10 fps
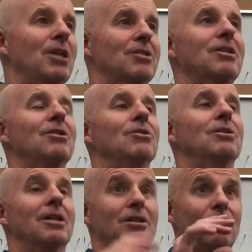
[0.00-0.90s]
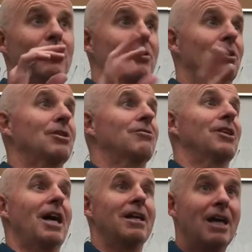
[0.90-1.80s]
Plus they knew that you would search for
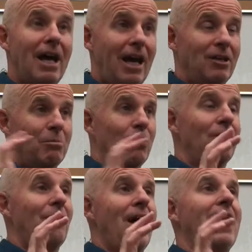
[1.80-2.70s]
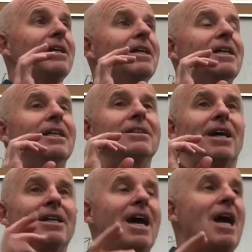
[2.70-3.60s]
that, and they put that
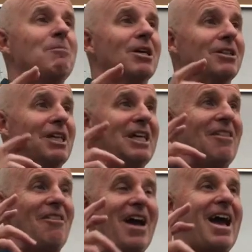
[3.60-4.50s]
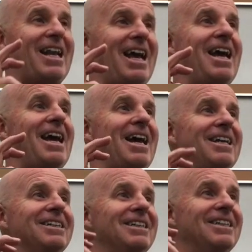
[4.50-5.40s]
dynamically, that
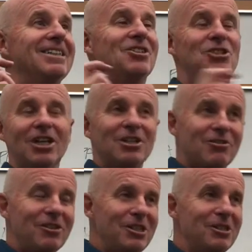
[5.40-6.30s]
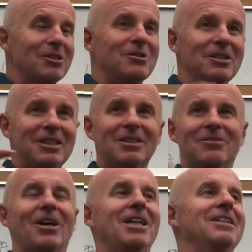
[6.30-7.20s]
ad just for you,
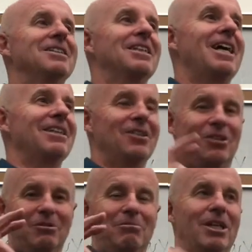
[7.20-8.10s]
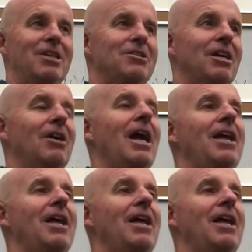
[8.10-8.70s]
right into that little place there.